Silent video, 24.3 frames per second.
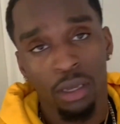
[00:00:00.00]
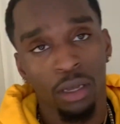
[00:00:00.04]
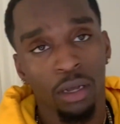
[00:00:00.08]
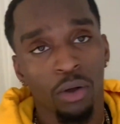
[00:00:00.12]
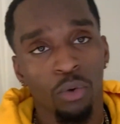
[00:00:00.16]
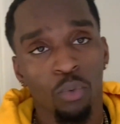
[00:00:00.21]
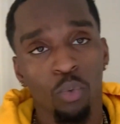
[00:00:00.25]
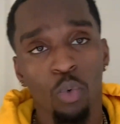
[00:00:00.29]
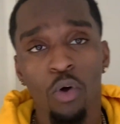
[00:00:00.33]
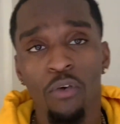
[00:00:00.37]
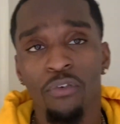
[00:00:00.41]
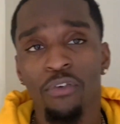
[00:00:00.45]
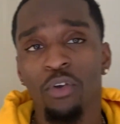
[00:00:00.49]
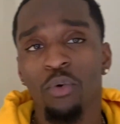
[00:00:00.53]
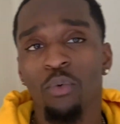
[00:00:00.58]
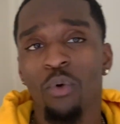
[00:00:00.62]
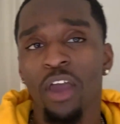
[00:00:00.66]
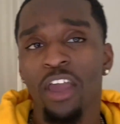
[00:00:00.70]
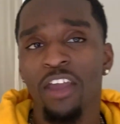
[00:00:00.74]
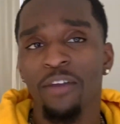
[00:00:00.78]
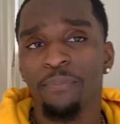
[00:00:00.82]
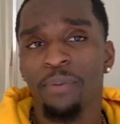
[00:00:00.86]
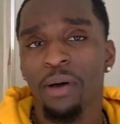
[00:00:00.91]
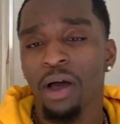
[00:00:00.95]
Wolf and
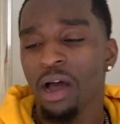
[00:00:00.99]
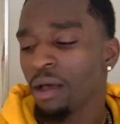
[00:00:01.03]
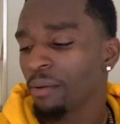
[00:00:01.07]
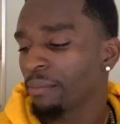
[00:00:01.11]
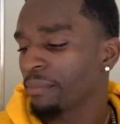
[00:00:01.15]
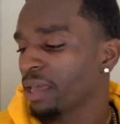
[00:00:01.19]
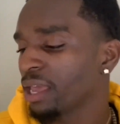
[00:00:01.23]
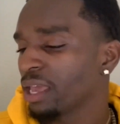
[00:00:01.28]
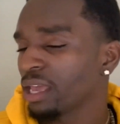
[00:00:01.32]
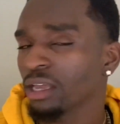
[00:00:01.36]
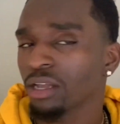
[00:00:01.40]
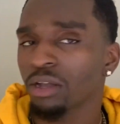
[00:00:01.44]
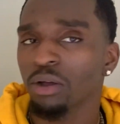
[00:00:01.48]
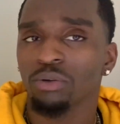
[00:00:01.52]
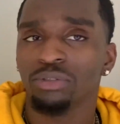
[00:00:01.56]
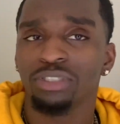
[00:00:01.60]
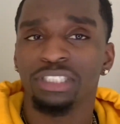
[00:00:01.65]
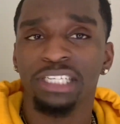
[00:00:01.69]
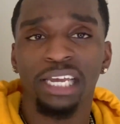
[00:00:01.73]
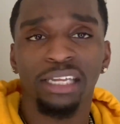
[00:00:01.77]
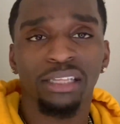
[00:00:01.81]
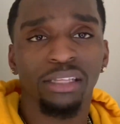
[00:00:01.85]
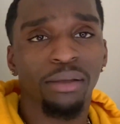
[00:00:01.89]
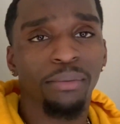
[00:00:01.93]
Wave Pomade, go
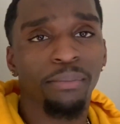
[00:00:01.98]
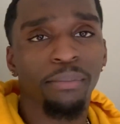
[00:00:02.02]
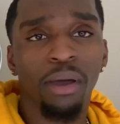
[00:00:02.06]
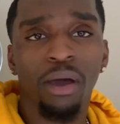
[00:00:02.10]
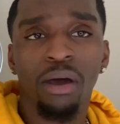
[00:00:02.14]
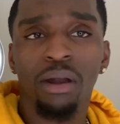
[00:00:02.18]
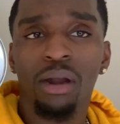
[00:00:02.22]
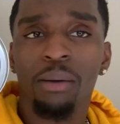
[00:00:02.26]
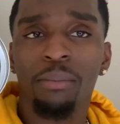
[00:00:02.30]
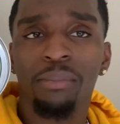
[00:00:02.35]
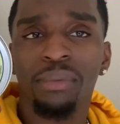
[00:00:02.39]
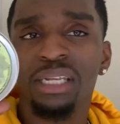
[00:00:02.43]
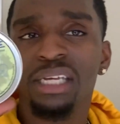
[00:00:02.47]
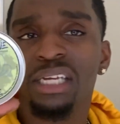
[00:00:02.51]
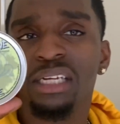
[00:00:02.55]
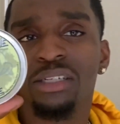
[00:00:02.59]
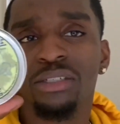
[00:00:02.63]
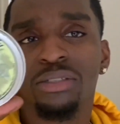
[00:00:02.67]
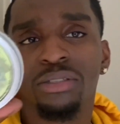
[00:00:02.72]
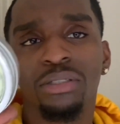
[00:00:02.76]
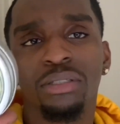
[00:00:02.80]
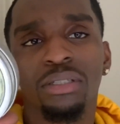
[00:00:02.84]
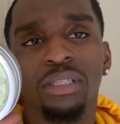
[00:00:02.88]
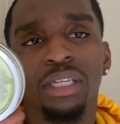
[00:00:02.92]
check them out. I'm gonna
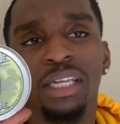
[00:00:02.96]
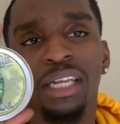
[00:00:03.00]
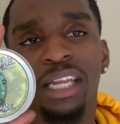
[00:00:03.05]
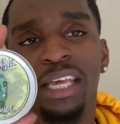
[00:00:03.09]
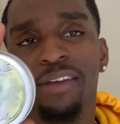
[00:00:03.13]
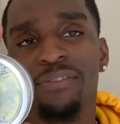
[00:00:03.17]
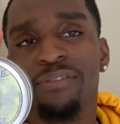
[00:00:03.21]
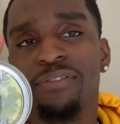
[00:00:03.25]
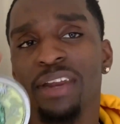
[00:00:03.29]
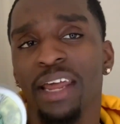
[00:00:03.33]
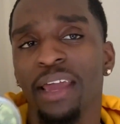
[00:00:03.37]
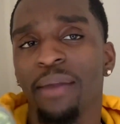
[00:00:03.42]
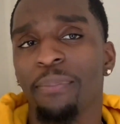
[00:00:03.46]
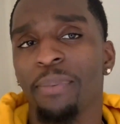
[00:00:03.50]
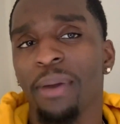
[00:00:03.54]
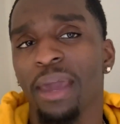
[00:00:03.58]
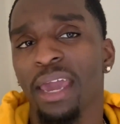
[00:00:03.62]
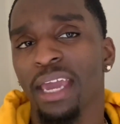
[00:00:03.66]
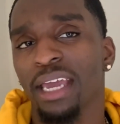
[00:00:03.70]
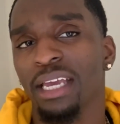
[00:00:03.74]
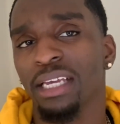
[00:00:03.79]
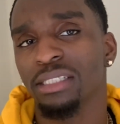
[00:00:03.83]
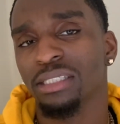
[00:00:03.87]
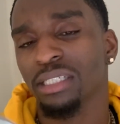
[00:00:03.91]
leave the link for their
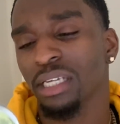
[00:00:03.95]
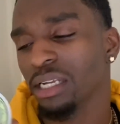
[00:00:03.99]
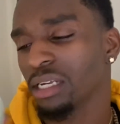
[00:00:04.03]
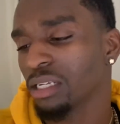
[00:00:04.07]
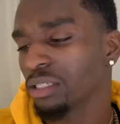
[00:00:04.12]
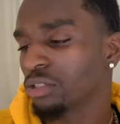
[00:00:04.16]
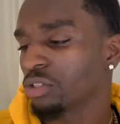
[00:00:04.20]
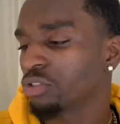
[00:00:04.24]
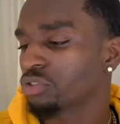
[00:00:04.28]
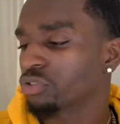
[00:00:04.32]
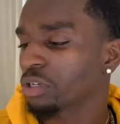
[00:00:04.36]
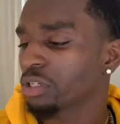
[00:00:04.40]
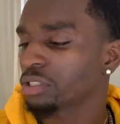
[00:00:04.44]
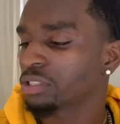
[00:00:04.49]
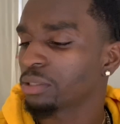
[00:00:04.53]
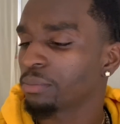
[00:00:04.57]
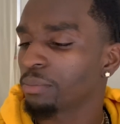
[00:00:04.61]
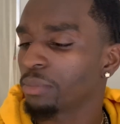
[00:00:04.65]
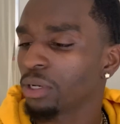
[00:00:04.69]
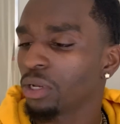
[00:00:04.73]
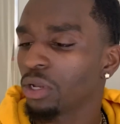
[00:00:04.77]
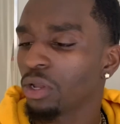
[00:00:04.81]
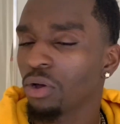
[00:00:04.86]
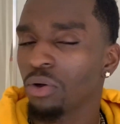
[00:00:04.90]
page in the description
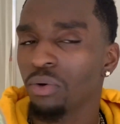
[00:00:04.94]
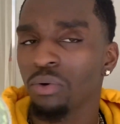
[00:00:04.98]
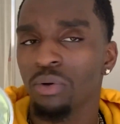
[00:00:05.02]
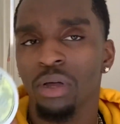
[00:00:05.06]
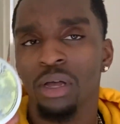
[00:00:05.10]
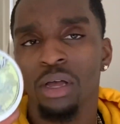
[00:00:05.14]
below.